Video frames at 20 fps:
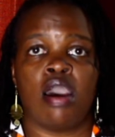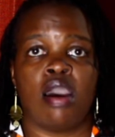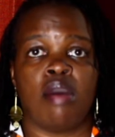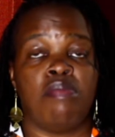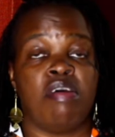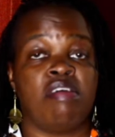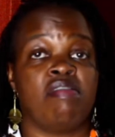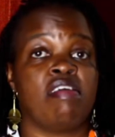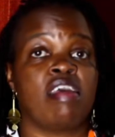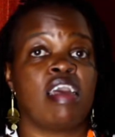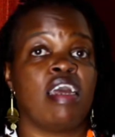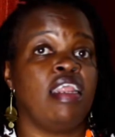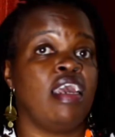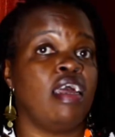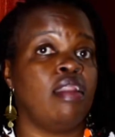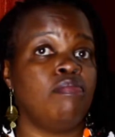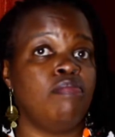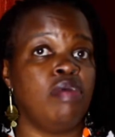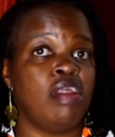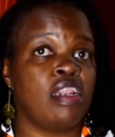Basically
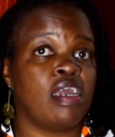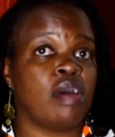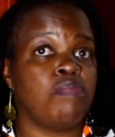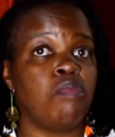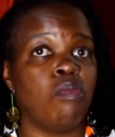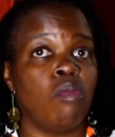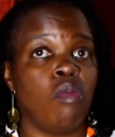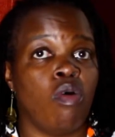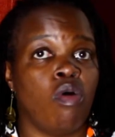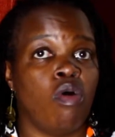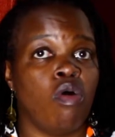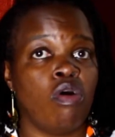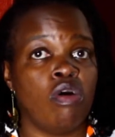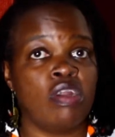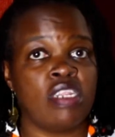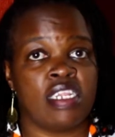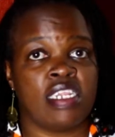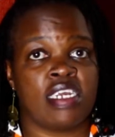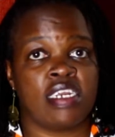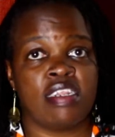I'll build up more
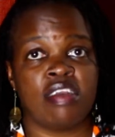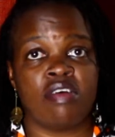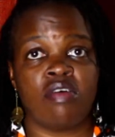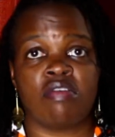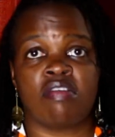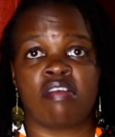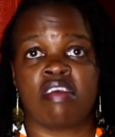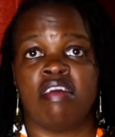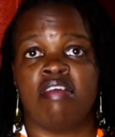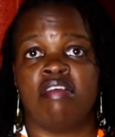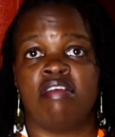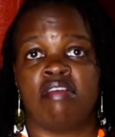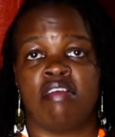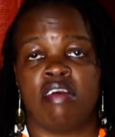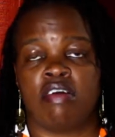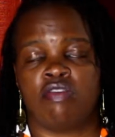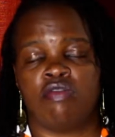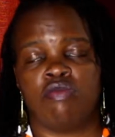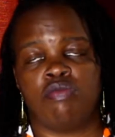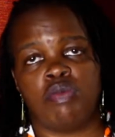on the technical sketches
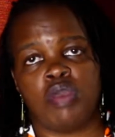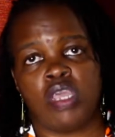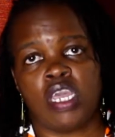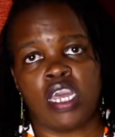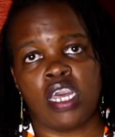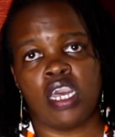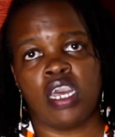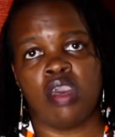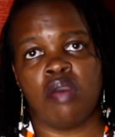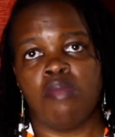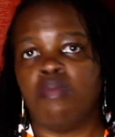next week,